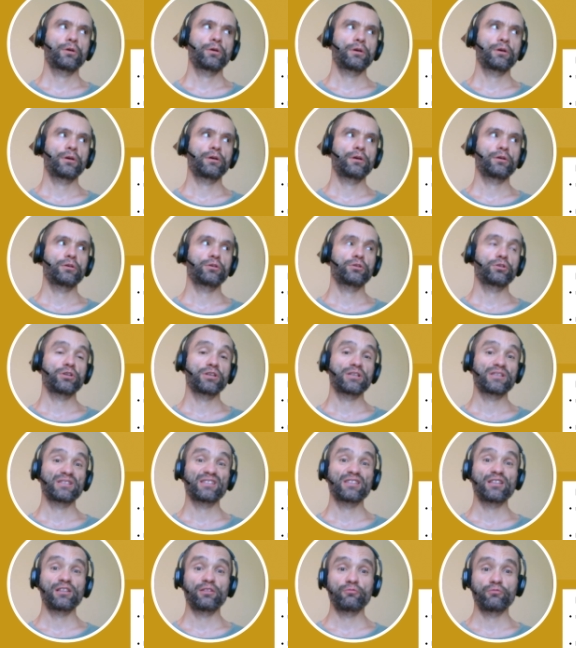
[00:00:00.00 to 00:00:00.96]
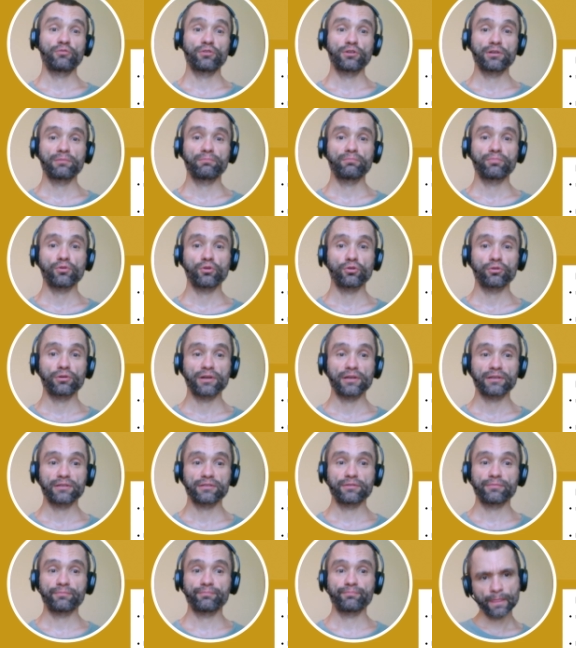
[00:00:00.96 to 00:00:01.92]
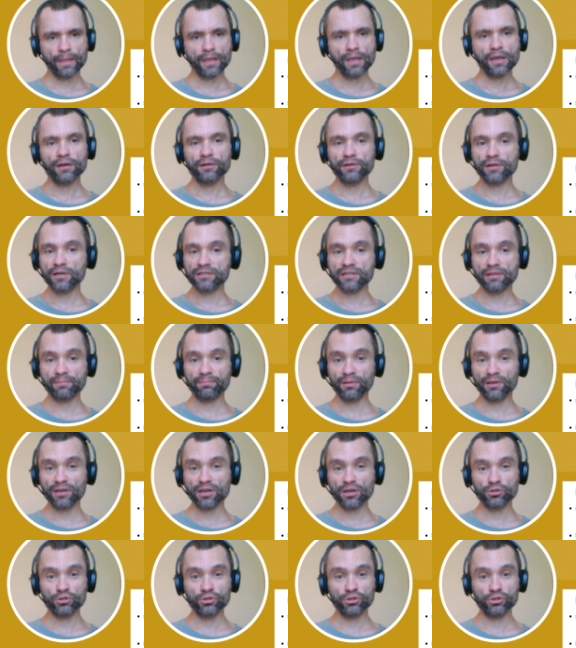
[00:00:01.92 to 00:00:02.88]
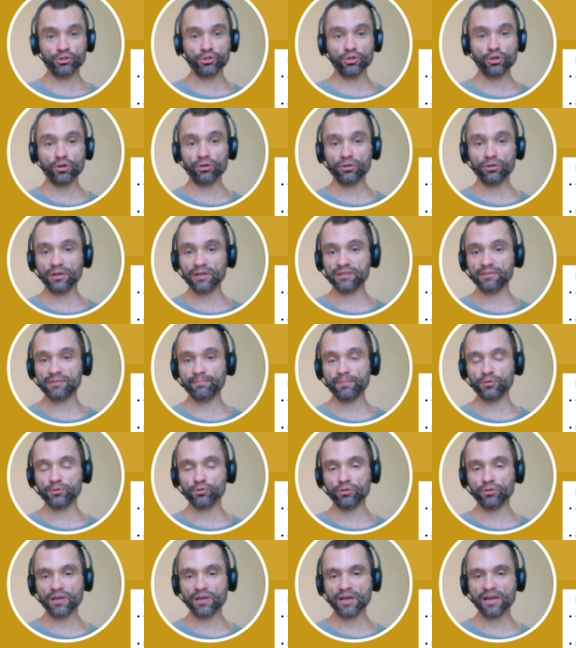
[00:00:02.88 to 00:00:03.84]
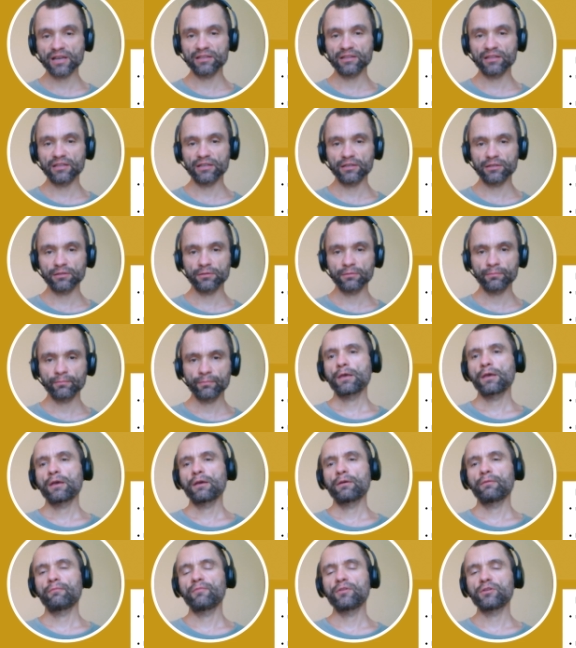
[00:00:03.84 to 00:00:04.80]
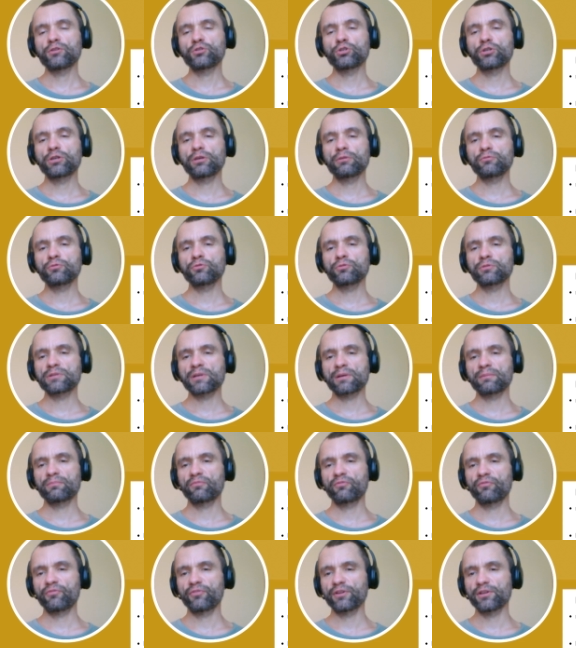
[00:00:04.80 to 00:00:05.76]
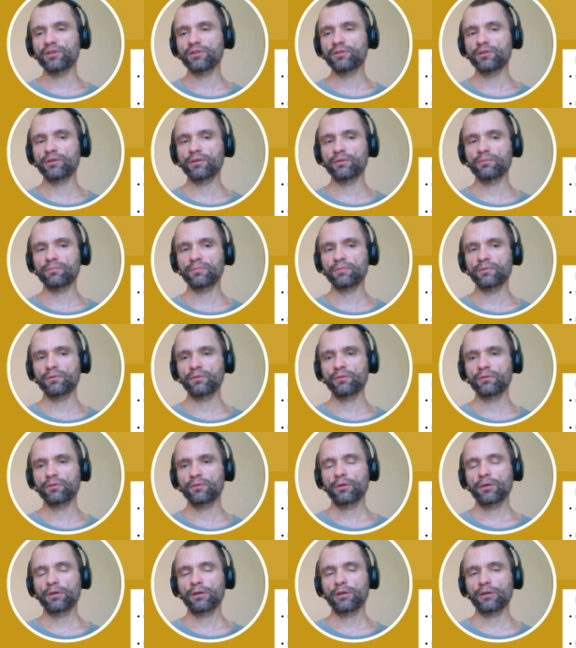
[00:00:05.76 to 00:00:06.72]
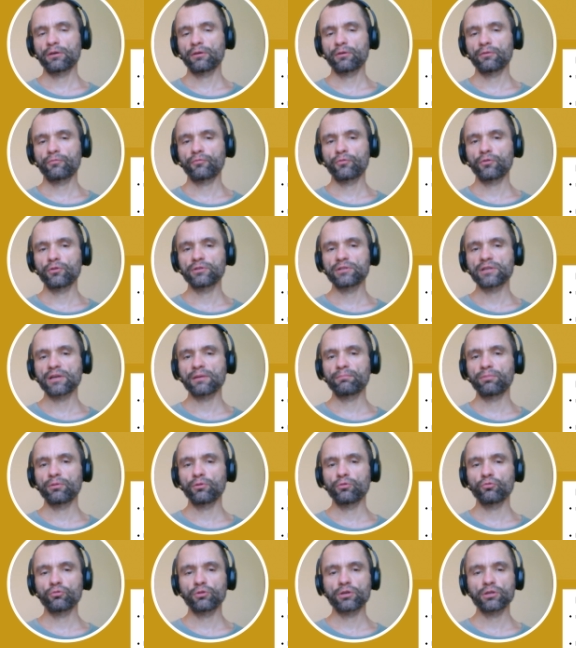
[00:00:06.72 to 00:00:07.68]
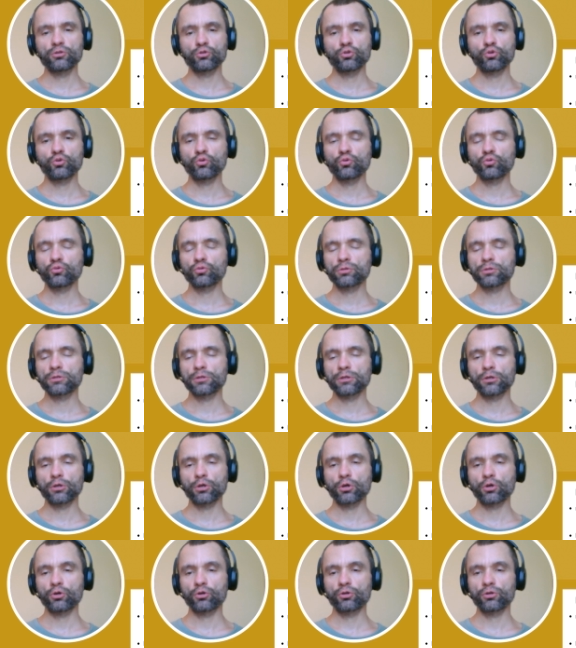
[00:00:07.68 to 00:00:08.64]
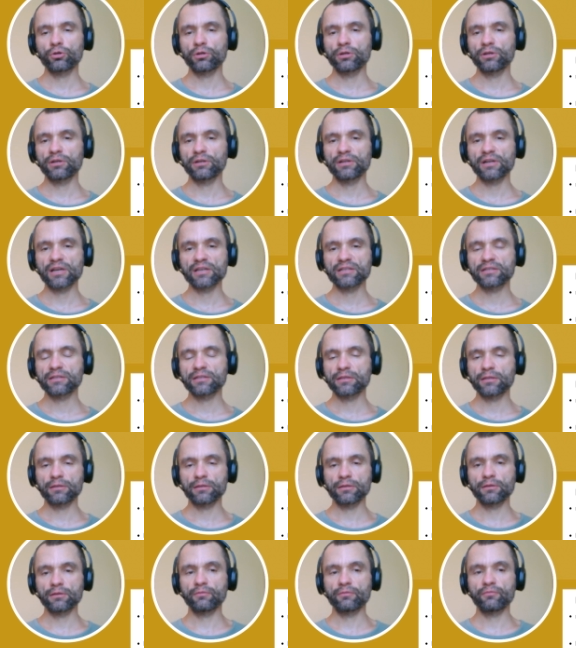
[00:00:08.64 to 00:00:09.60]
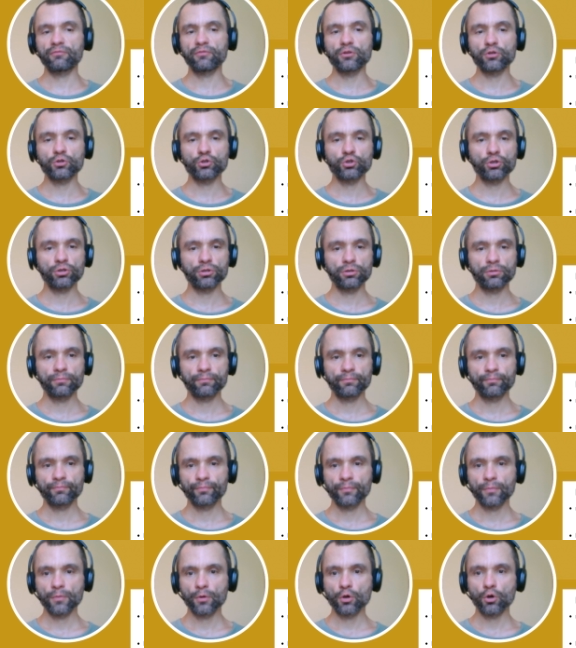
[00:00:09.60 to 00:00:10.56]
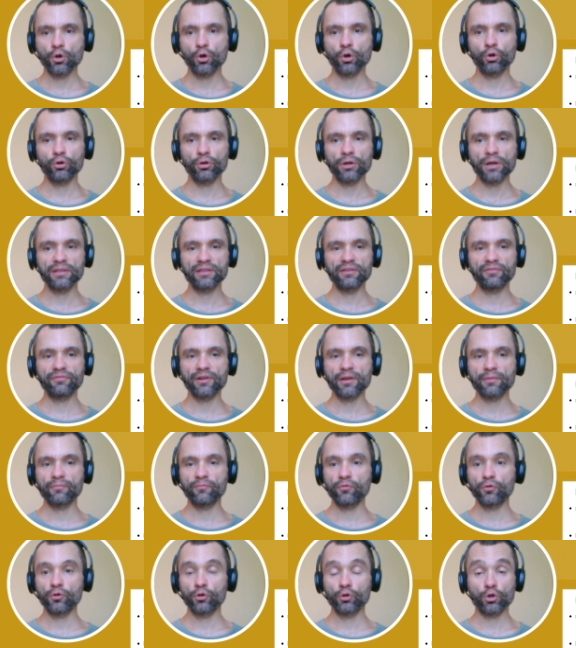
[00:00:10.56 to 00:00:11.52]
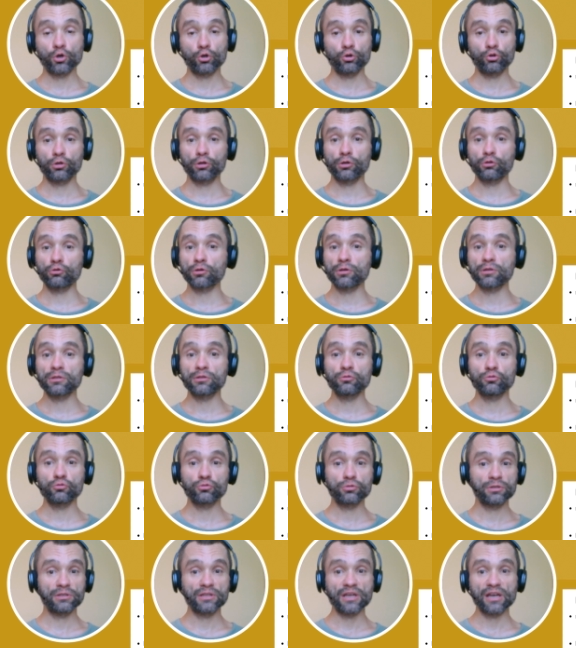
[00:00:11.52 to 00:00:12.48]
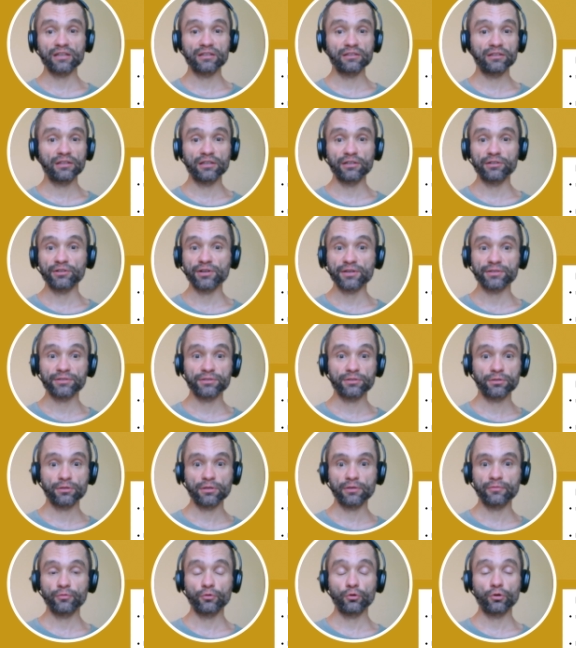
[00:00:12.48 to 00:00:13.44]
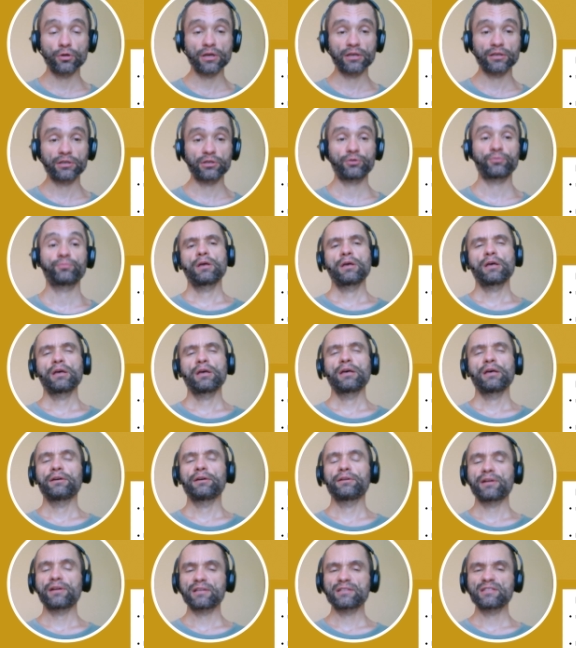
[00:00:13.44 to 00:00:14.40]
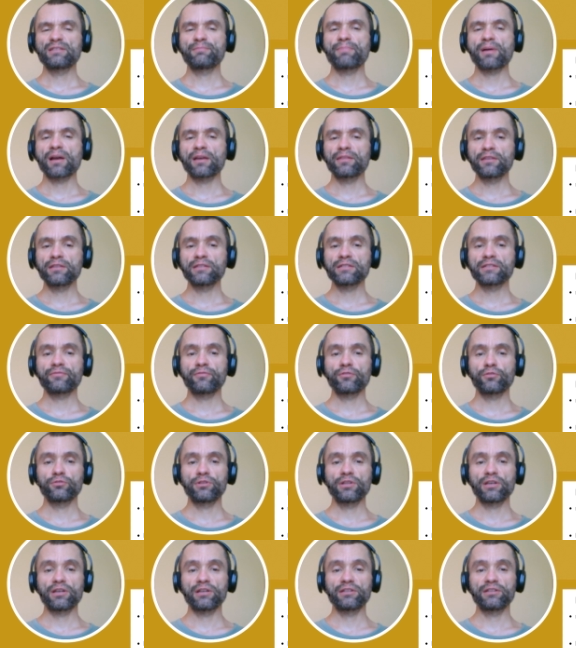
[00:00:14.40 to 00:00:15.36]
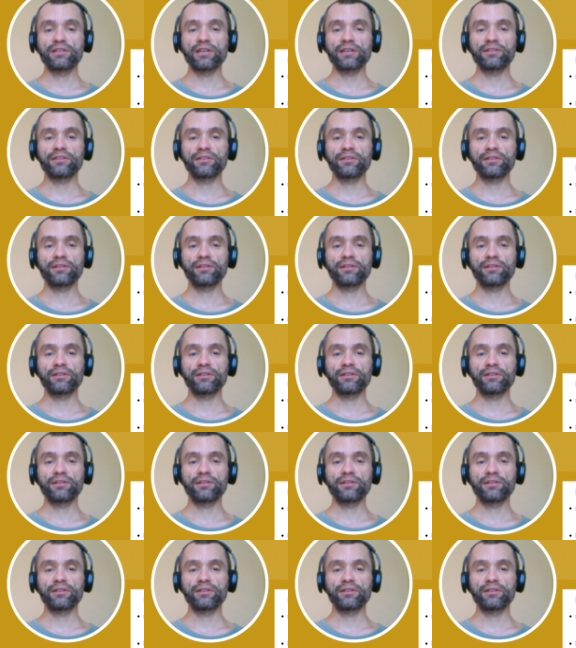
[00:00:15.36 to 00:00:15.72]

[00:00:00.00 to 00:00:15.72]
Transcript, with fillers: uh, it's still work in progress. Rust applications don't get special handling, which gives you some freedom. Uh, for example, you can choose your uh, Rust version or any framework, or you can use nightly Rust if you like. Rust bindings for the